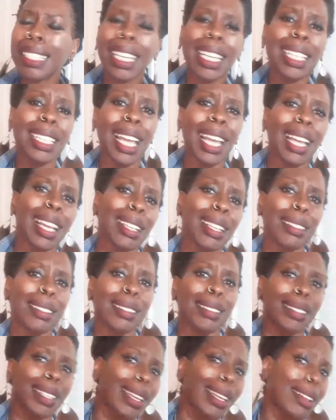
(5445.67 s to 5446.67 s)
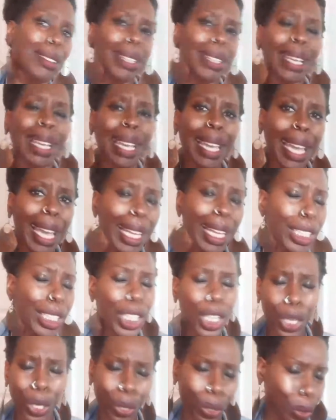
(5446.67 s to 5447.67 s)
DNA is still in
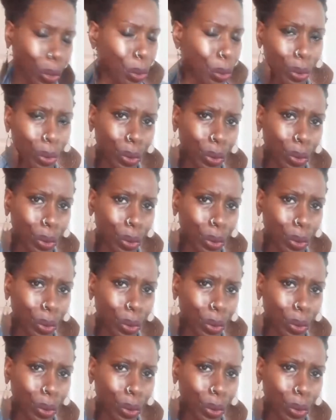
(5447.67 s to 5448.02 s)
you.